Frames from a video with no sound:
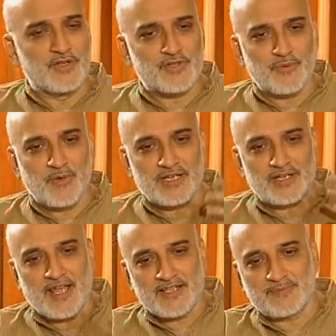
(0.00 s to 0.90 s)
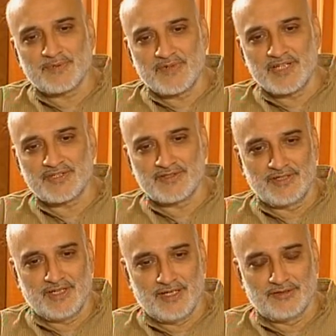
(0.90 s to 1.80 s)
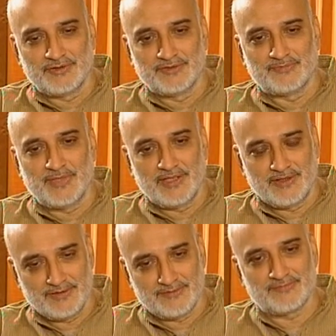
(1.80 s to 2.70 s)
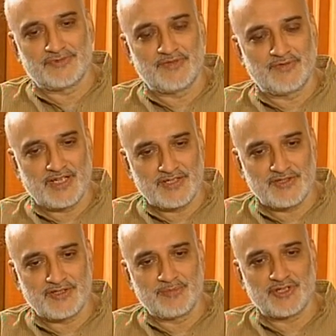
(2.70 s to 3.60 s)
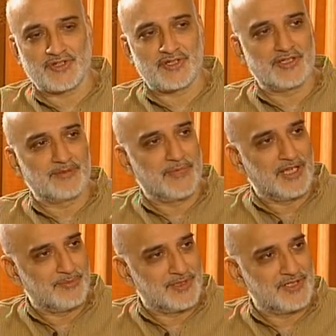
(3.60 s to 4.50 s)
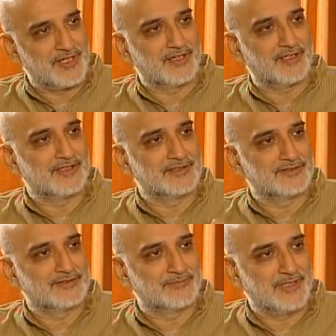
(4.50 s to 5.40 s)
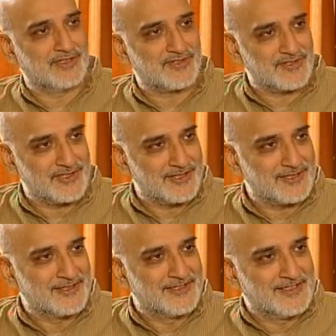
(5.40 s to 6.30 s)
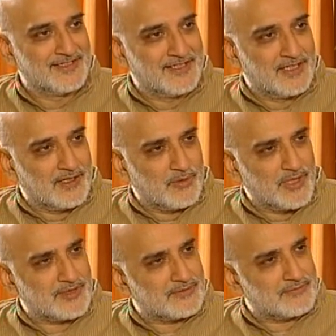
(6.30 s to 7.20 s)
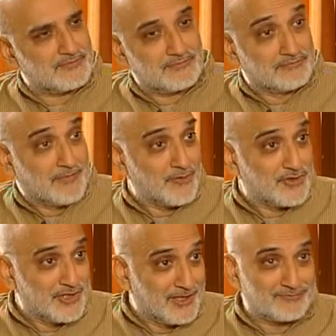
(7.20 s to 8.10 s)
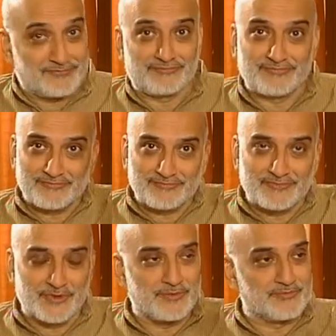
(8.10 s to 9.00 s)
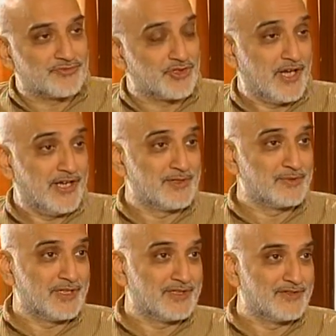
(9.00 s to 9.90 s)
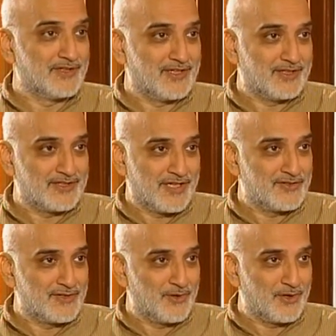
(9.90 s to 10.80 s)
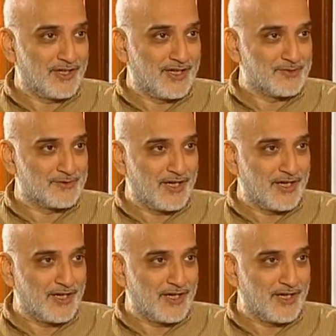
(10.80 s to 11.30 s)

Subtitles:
So what aspiration now? You've been Chief Election Commissioner, Parliamentarian, Minister. What, mountaineer? You trained with Tenzin Norgay, who